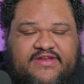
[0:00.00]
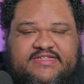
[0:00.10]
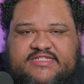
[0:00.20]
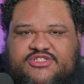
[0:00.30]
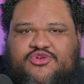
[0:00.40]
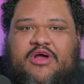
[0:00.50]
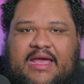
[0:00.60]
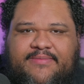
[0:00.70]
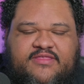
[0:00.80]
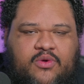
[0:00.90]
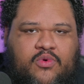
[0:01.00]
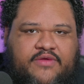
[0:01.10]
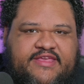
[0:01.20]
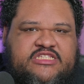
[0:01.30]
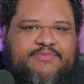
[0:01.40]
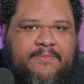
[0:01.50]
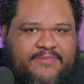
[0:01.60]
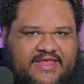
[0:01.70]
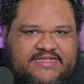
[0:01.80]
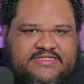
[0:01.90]
is describing the world that he's been
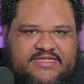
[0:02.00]
placed